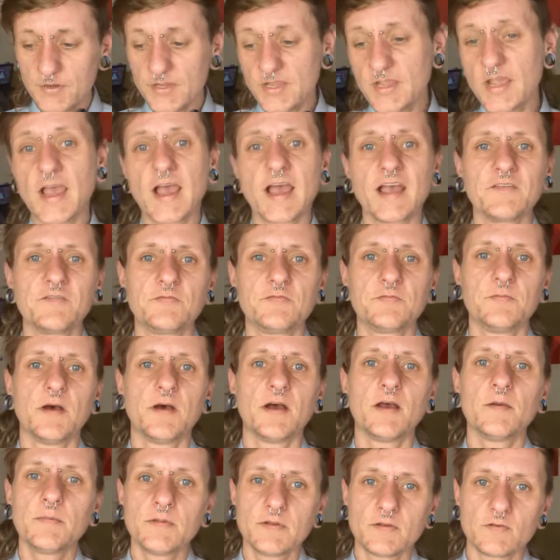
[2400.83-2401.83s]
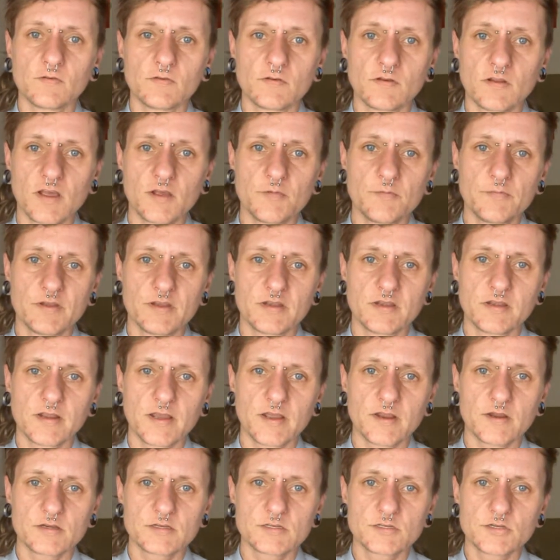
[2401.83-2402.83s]
yeah, I've been in
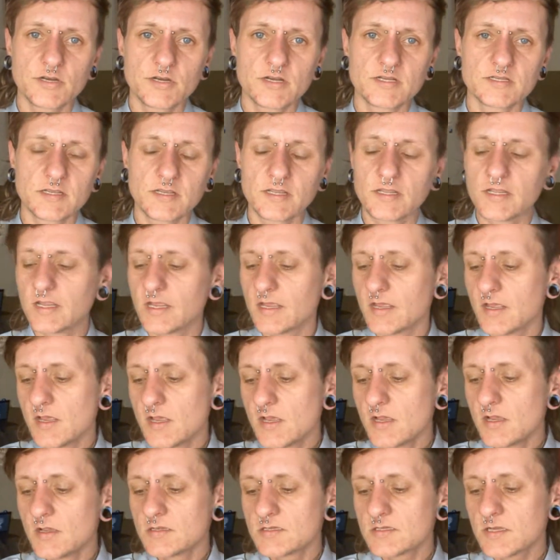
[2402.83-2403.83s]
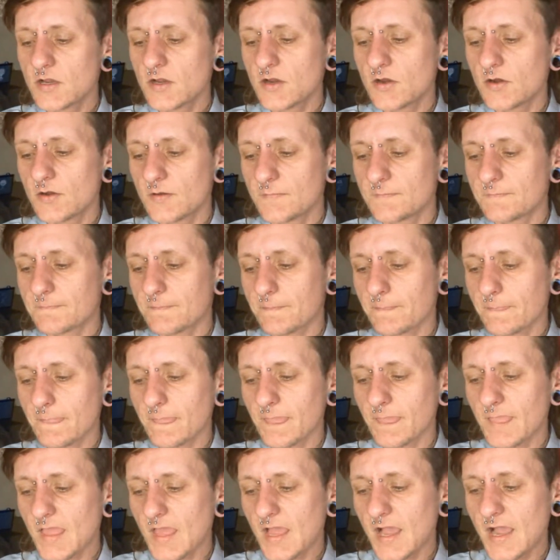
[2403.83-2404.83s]
dire straits lately. So
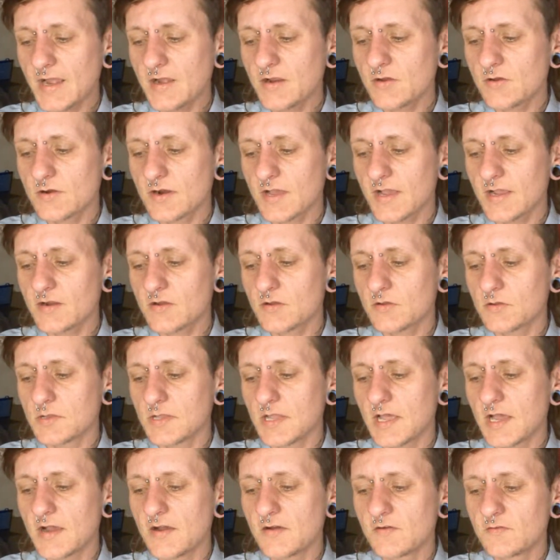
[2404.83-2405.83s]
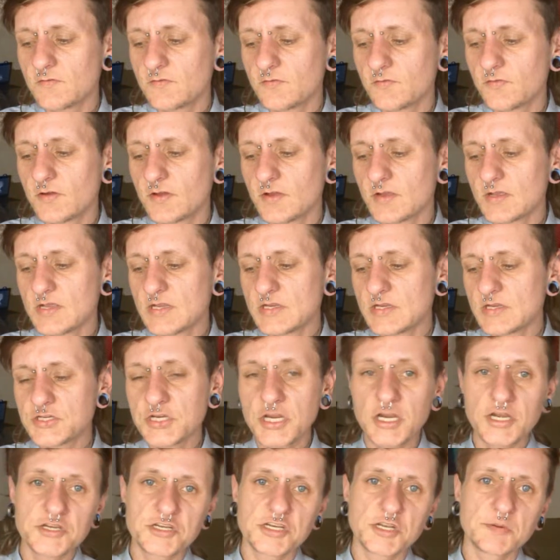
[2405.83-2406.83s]
I don't love
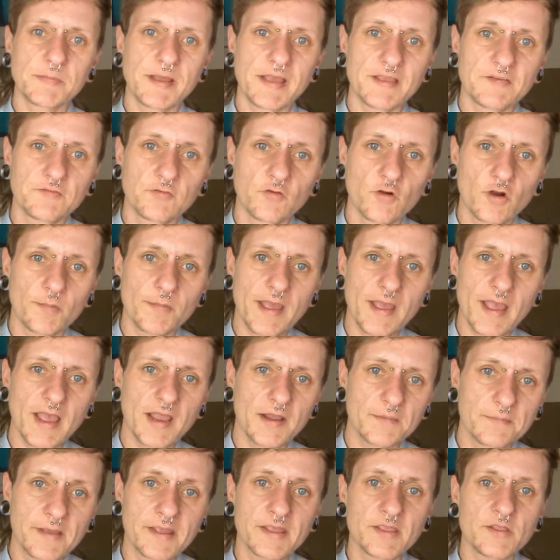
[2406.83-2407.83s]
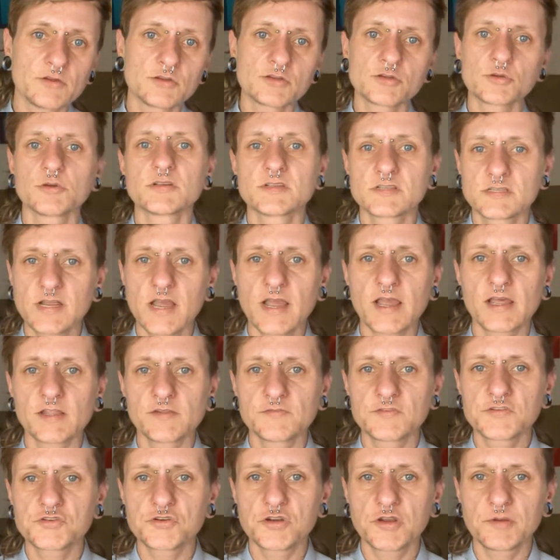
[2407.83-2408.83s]
changing my format and my usual style
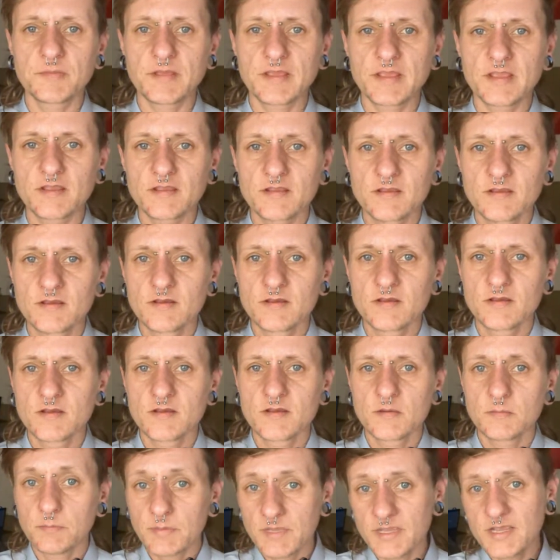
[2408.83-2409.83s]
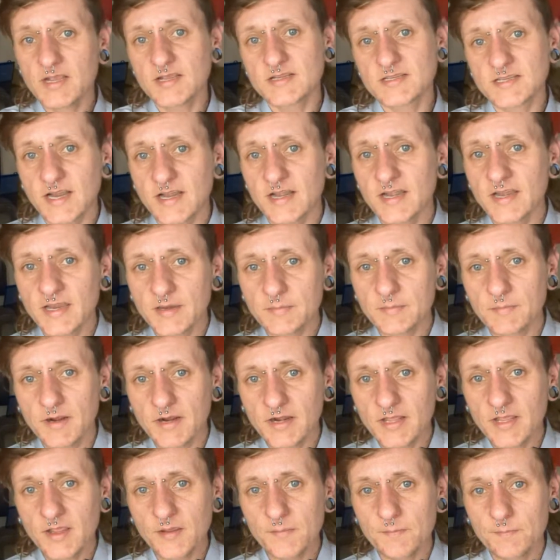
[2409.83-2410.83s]
of streaming because I need
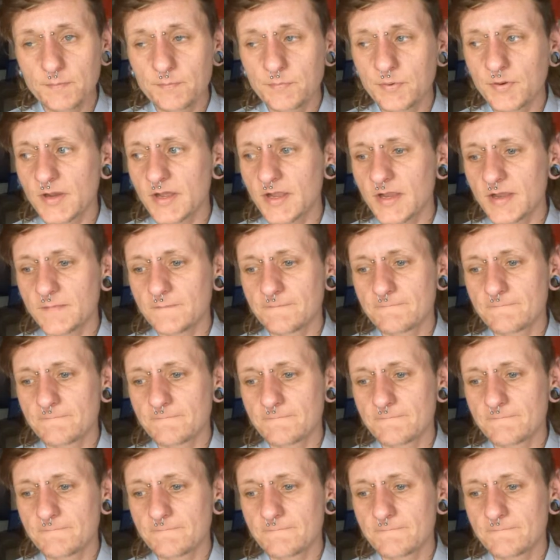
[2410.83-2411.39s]
money, but